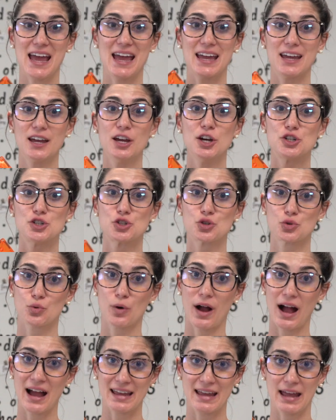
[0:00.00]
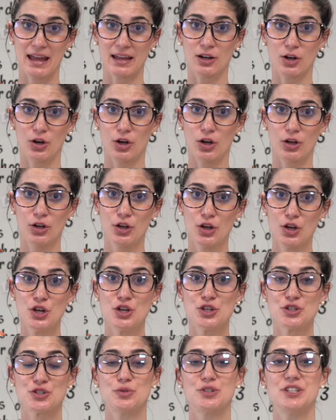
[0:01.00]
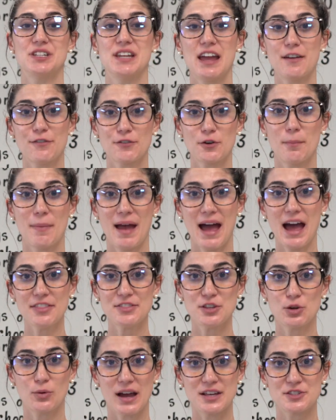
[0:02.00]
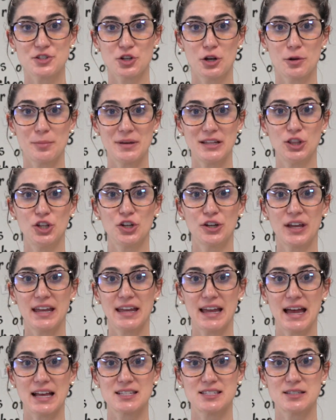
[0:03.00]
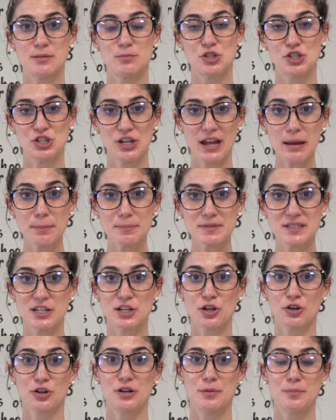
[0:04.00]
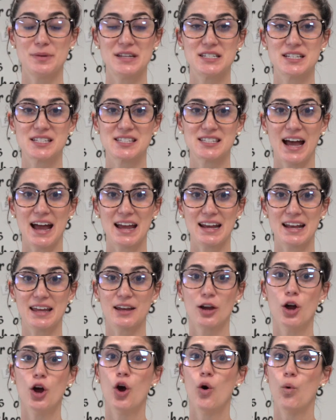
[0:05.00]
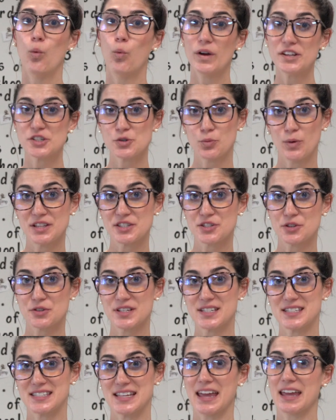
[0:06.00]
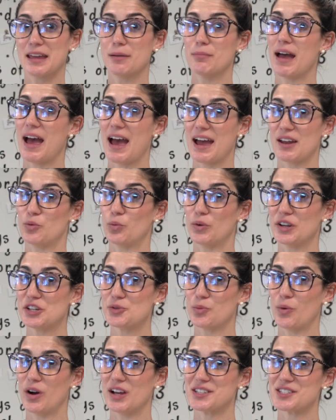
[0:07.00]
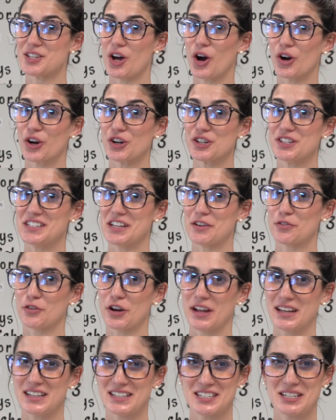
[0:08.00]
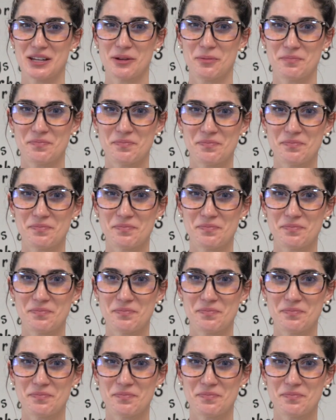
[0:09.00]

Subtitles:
a triangle. So today for math, you guys are going to be looking at some shapes and you're going to be deciding which ones are the same and which ones are different.